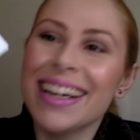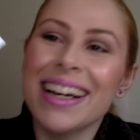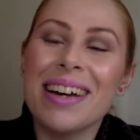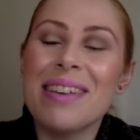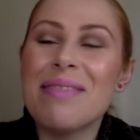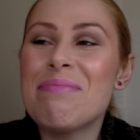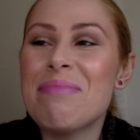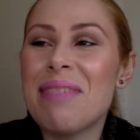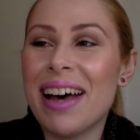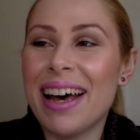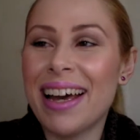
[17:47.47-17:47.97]

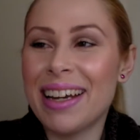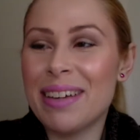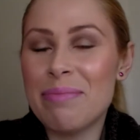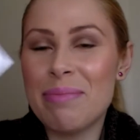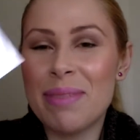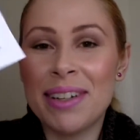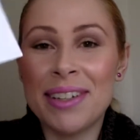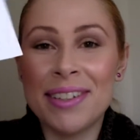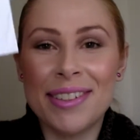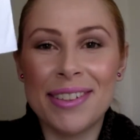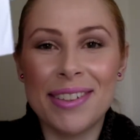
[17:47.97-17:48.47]
my
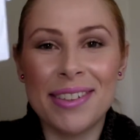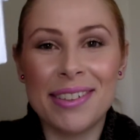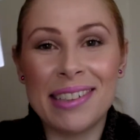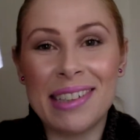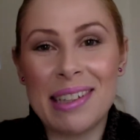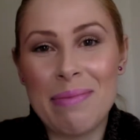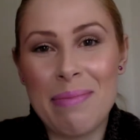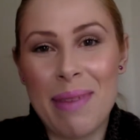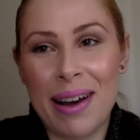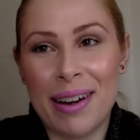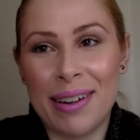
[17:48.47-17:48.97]
minuscule
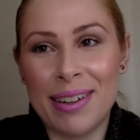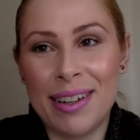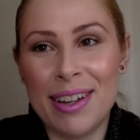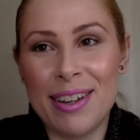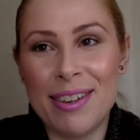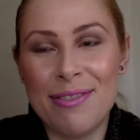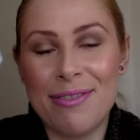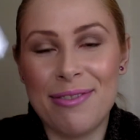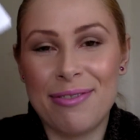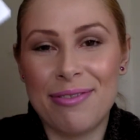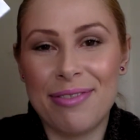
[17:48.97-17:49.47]
amount
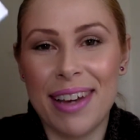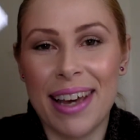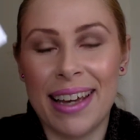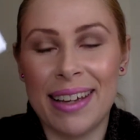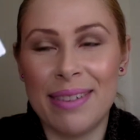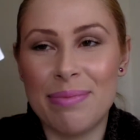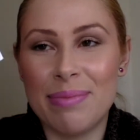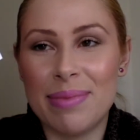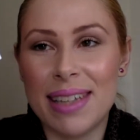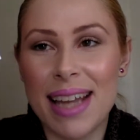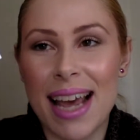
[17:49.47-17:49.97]
of
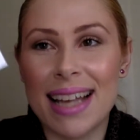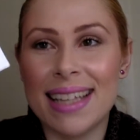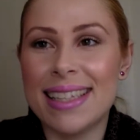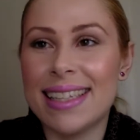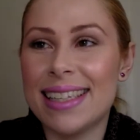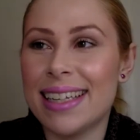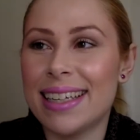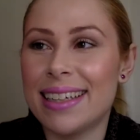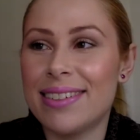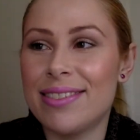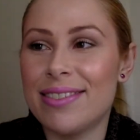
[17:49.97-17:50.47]

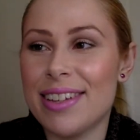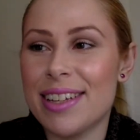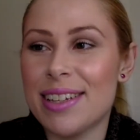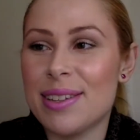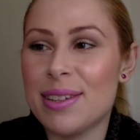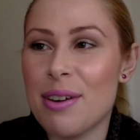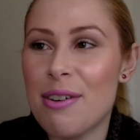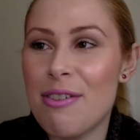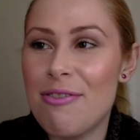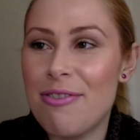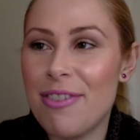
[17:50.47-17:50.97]
testing of it
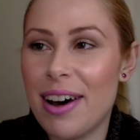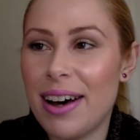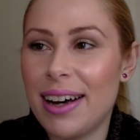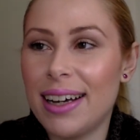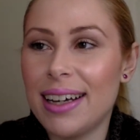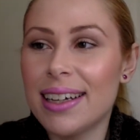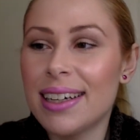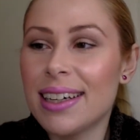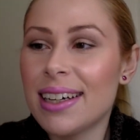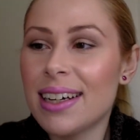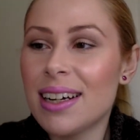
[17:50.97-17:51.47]
so
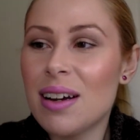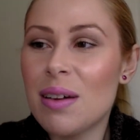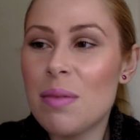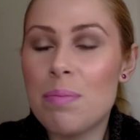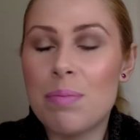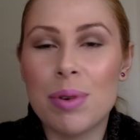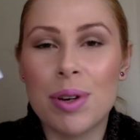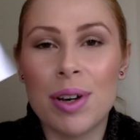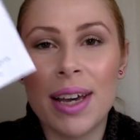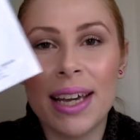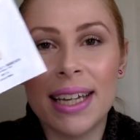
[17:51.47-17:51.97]
far,
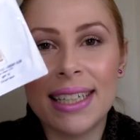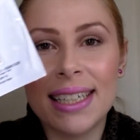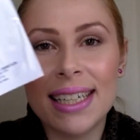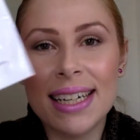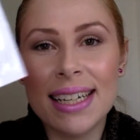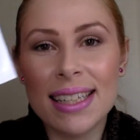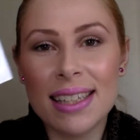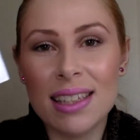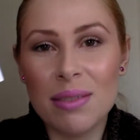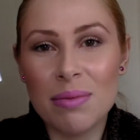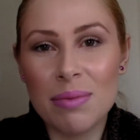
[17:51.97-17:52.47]
but it
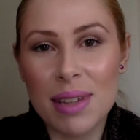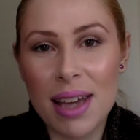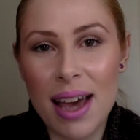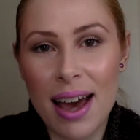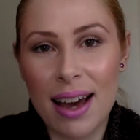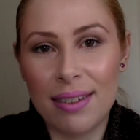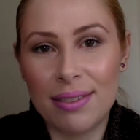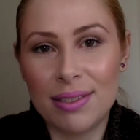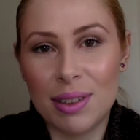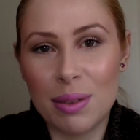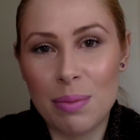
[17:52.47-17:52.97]
didn't seem to
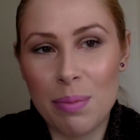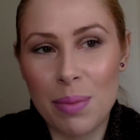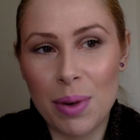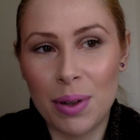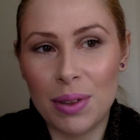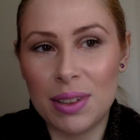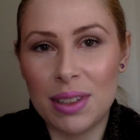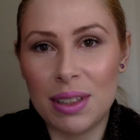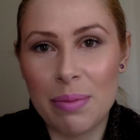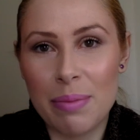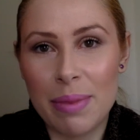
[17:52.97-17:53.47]
have the
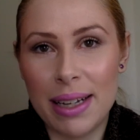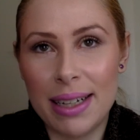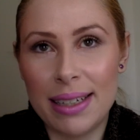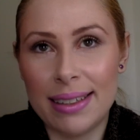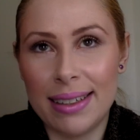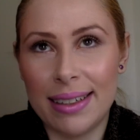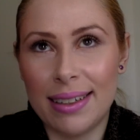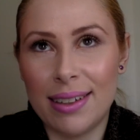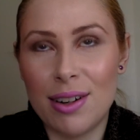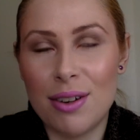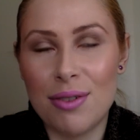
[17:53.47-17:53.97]
most
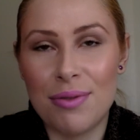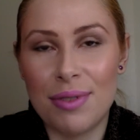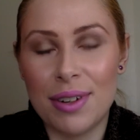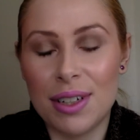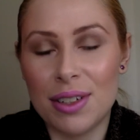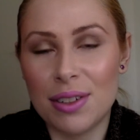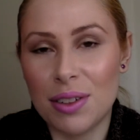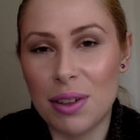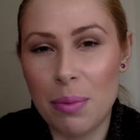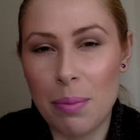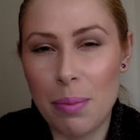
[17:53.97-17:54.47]
amazing
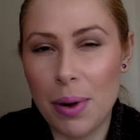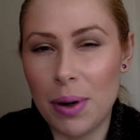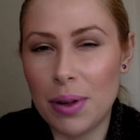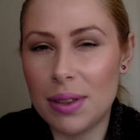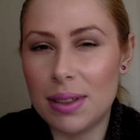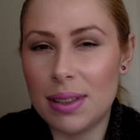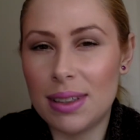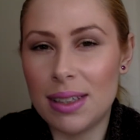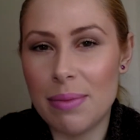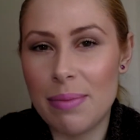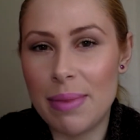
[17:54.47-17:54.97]
coverage or the
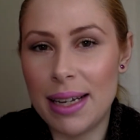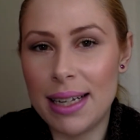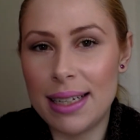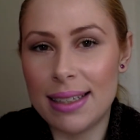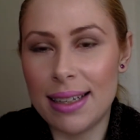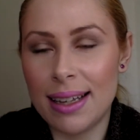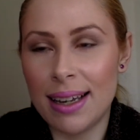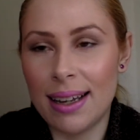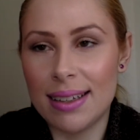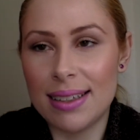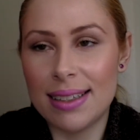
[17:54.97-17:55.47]
most
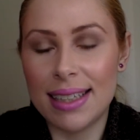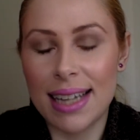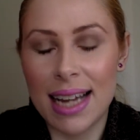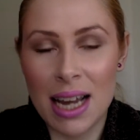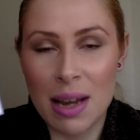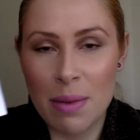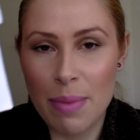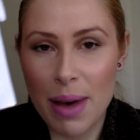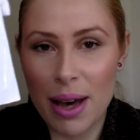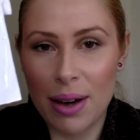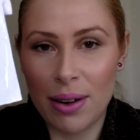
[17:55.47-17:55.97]
amazing
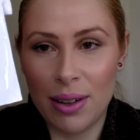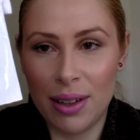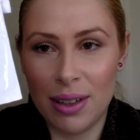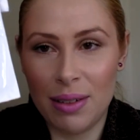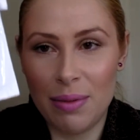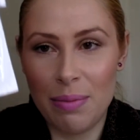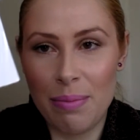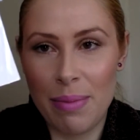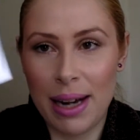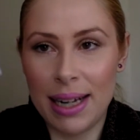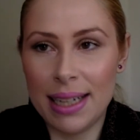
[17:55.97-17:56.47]
staying power
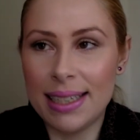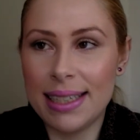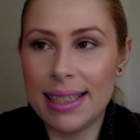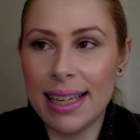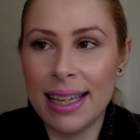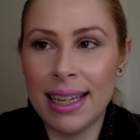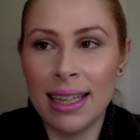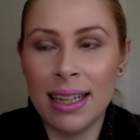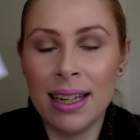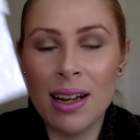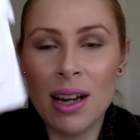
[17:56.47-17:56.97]
on my
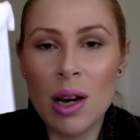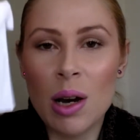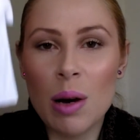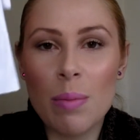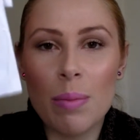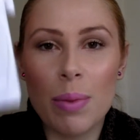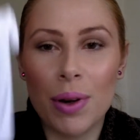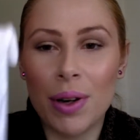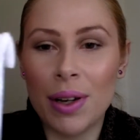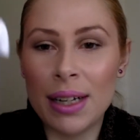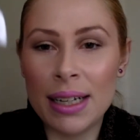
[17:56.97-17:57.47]
skin.
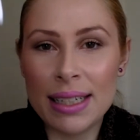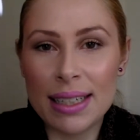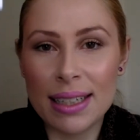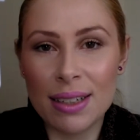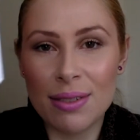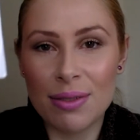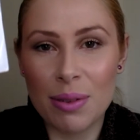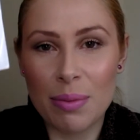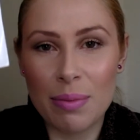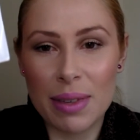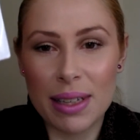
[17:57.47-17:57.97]
But honestly,
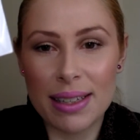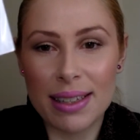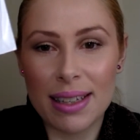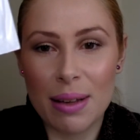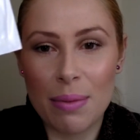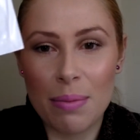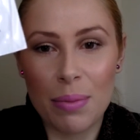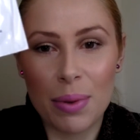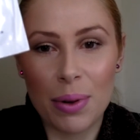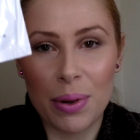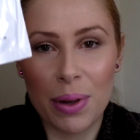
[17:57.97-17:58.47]
from this
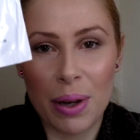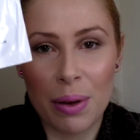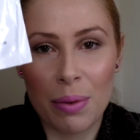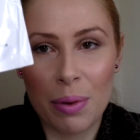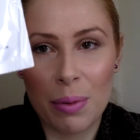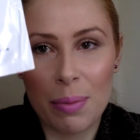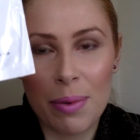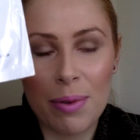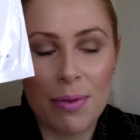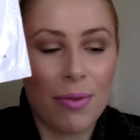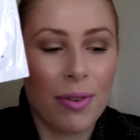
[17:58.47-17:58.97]
sample it
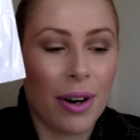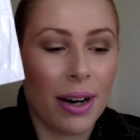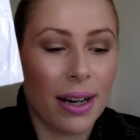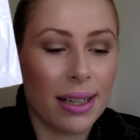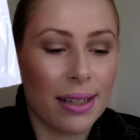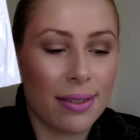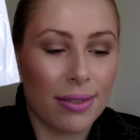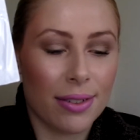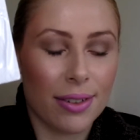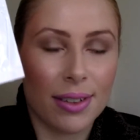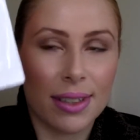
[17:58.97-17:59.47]
would be very
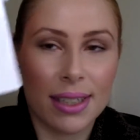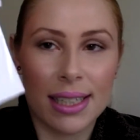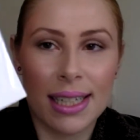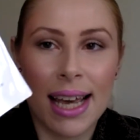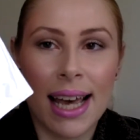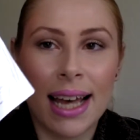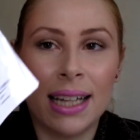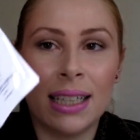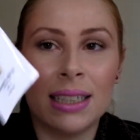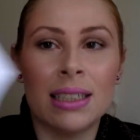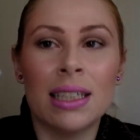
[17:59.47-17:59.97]
difficult to
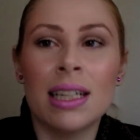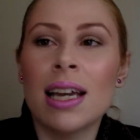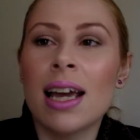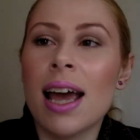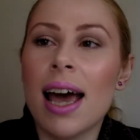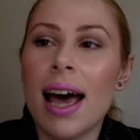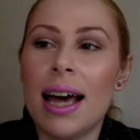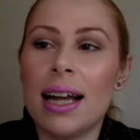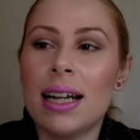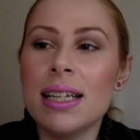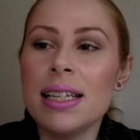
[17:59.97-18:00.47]
tell,
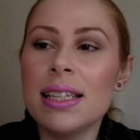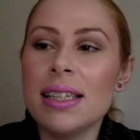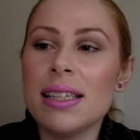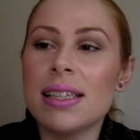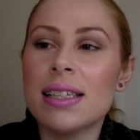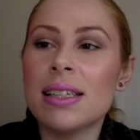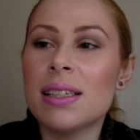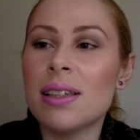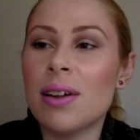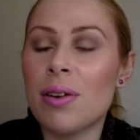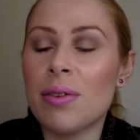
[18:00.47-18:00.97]
and this is
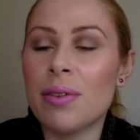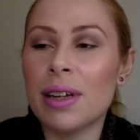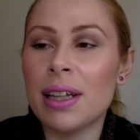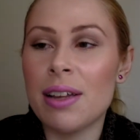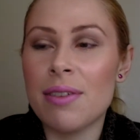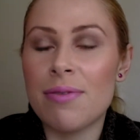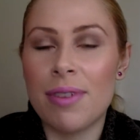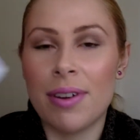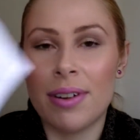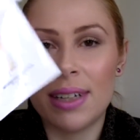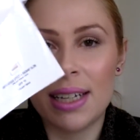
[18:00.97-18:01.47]
not really a
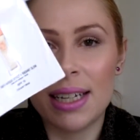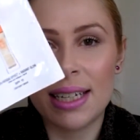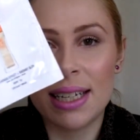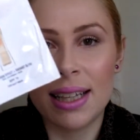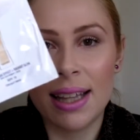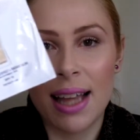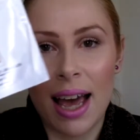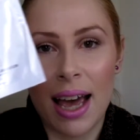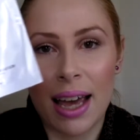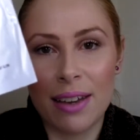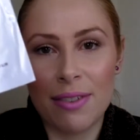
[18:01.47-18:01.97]
foundation
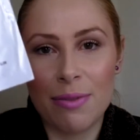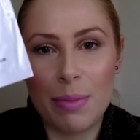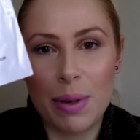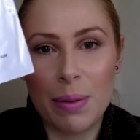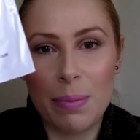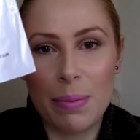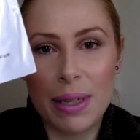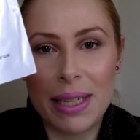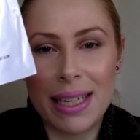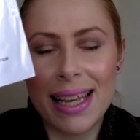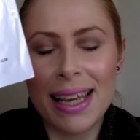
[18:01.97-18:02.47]
that I've been
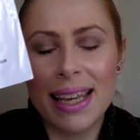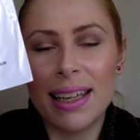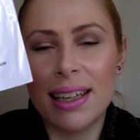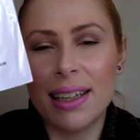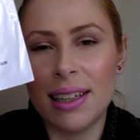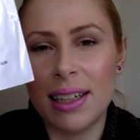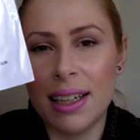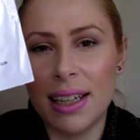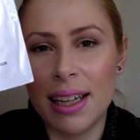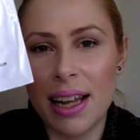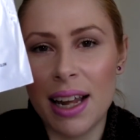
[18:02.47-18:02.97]

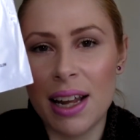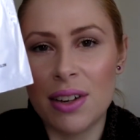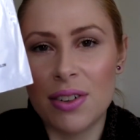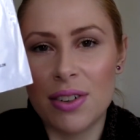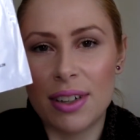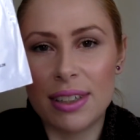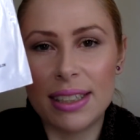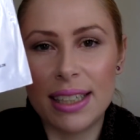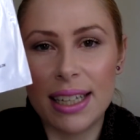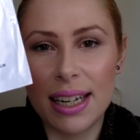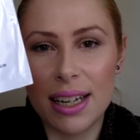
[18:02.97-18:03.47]
particularly
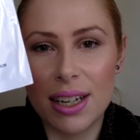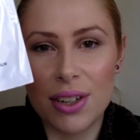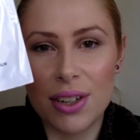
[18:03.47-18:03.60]
interested in